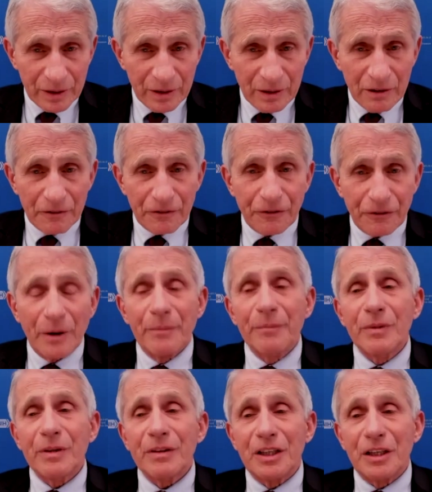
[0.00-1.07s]

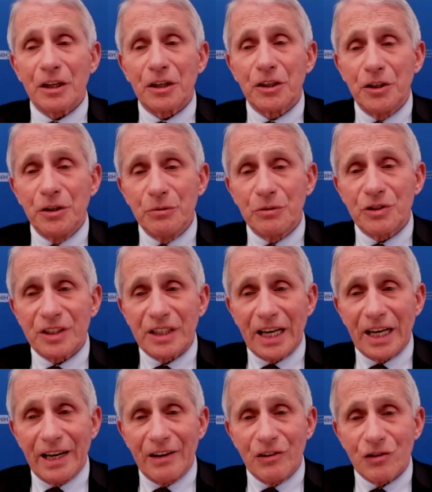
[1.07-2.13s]
from the acute
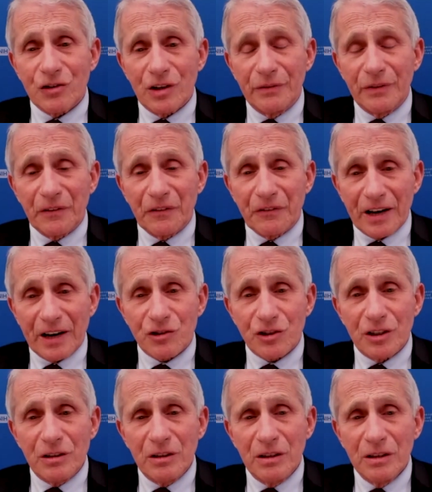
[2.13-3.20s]
stage of
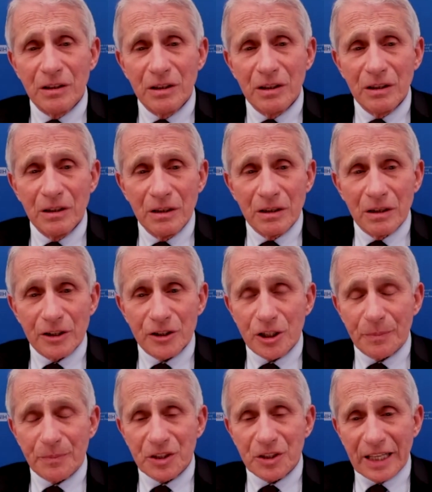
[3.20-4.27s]
infection, a
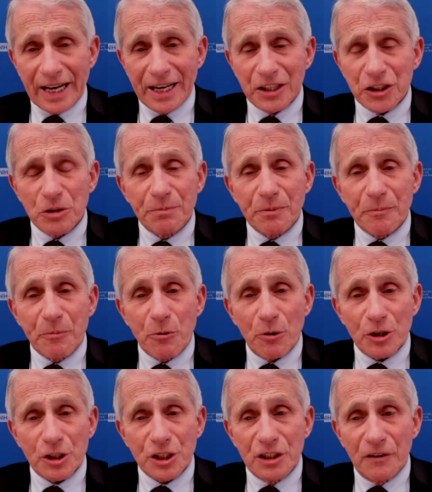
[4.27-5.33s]
substantial
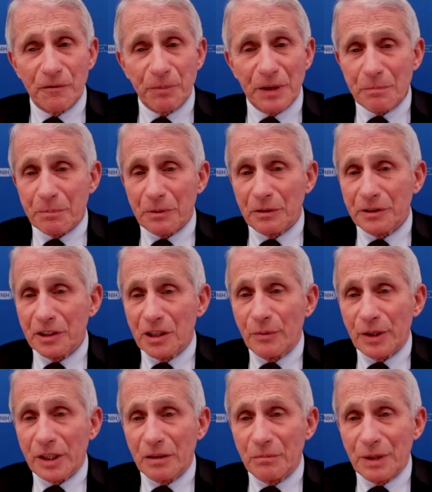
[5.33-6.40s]
proportion of people, you know,
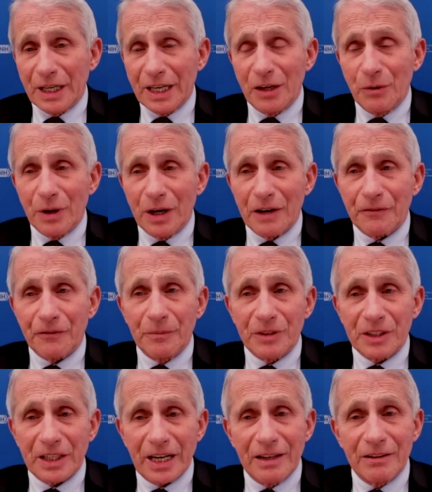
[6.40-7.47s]
it can be anywhere from
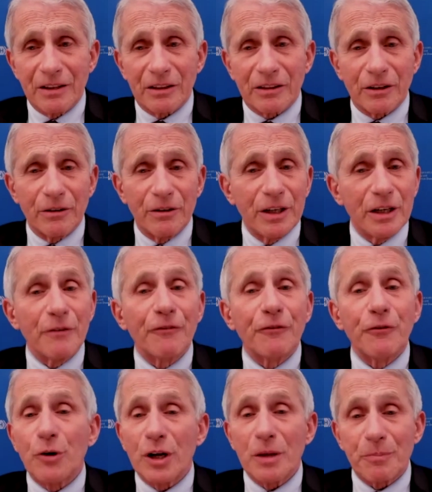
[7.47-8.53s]
10 to 30 or
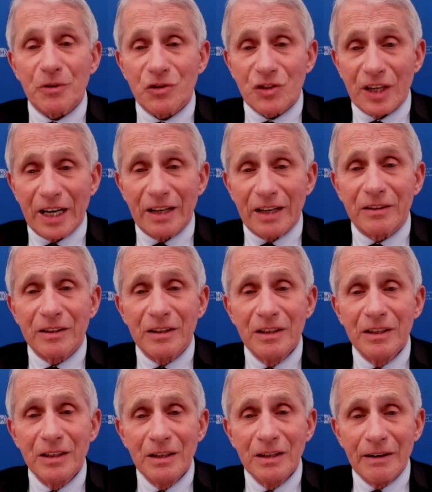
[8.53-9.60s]
40 percent,
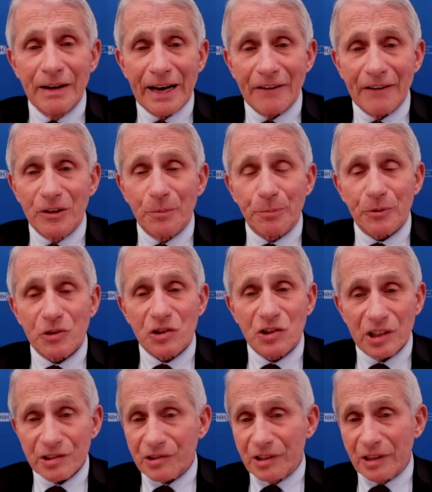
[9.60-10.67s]
have the
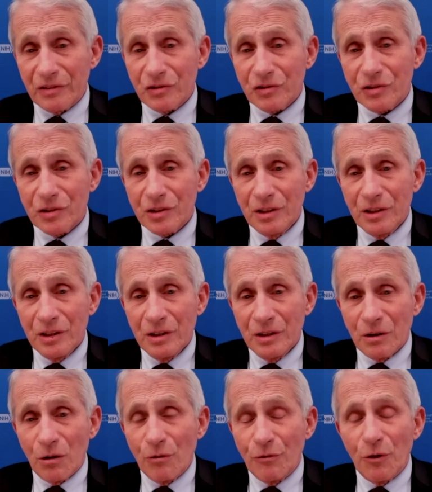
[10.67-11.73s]
persistence
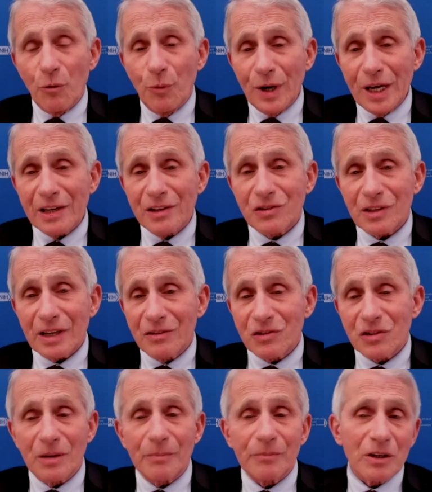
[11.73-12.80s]
over weeks and
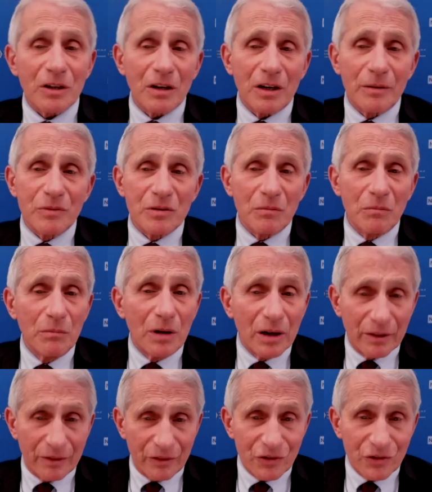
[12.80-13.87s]
sometimes
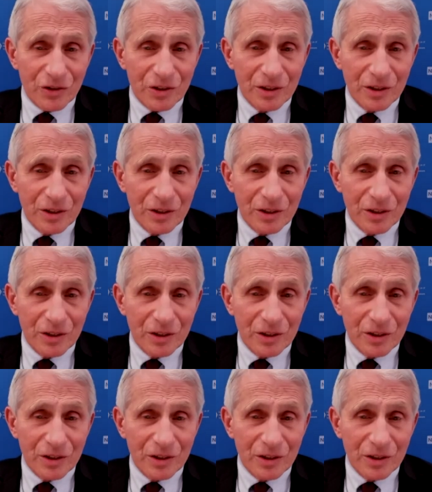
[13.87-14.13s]
months